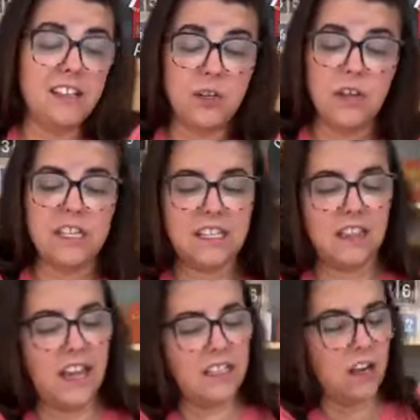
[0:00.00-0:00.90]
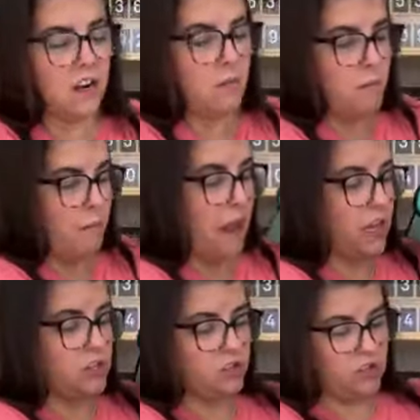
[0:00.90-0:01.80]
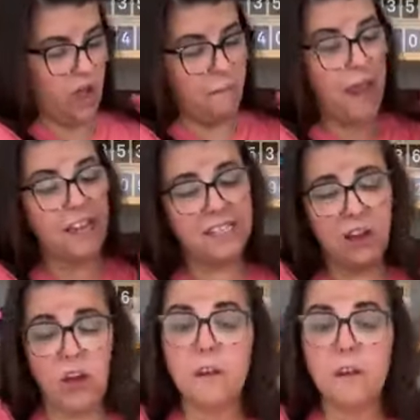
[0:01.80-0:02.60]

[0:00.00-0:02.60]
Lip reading: so this thing is on a mega sale.